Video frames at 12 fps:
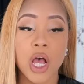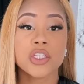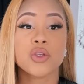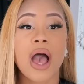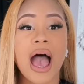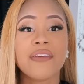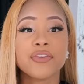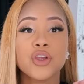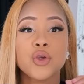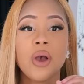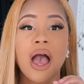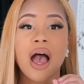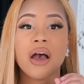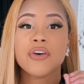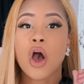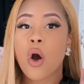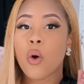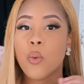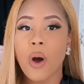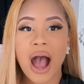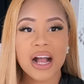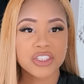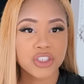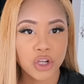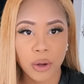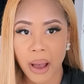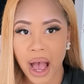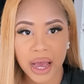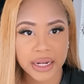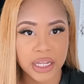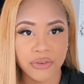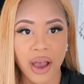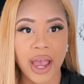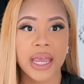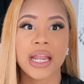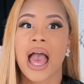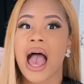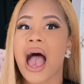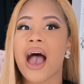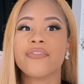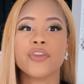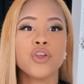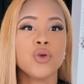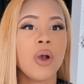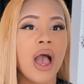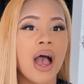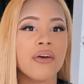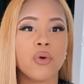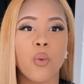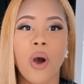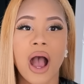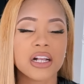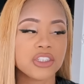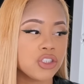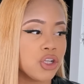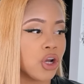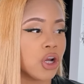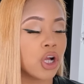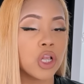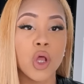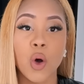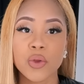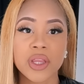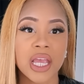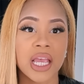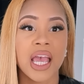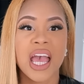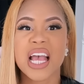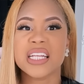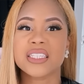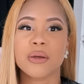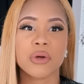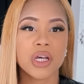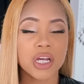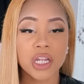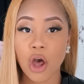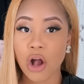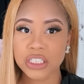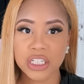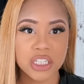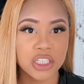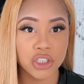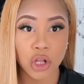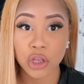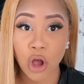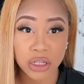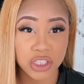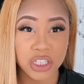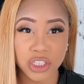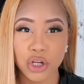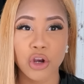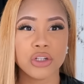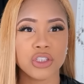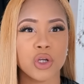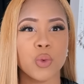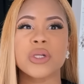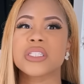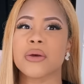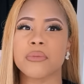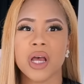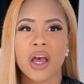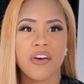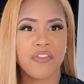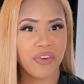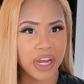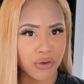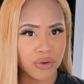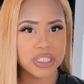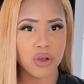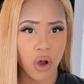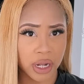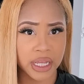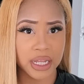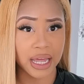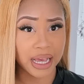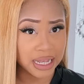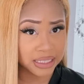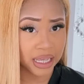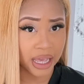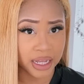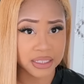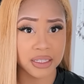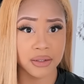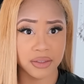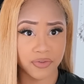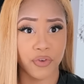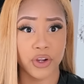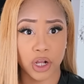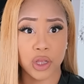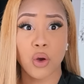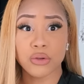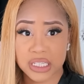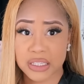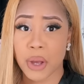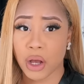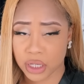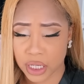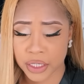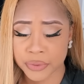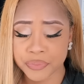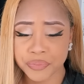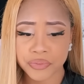So after you have washed your body, right? After you have washed your clothing and some good laundry detergent with some fragrance on it, like I said, for your clothes to smell good.